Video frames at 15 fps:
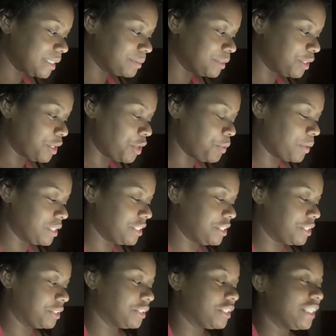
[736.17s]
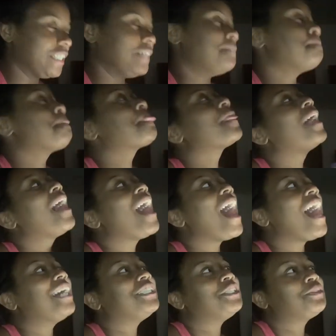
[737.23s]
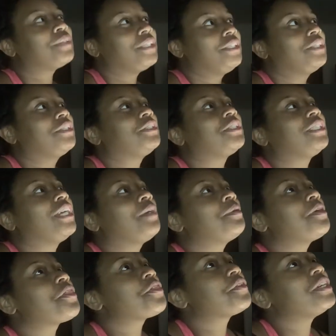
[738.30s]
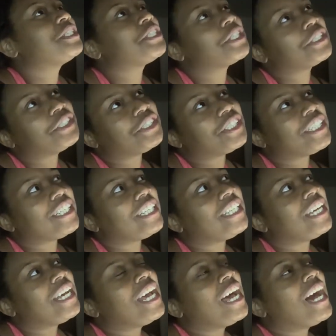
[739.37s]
Do you want children? I do want children. I want 3 children.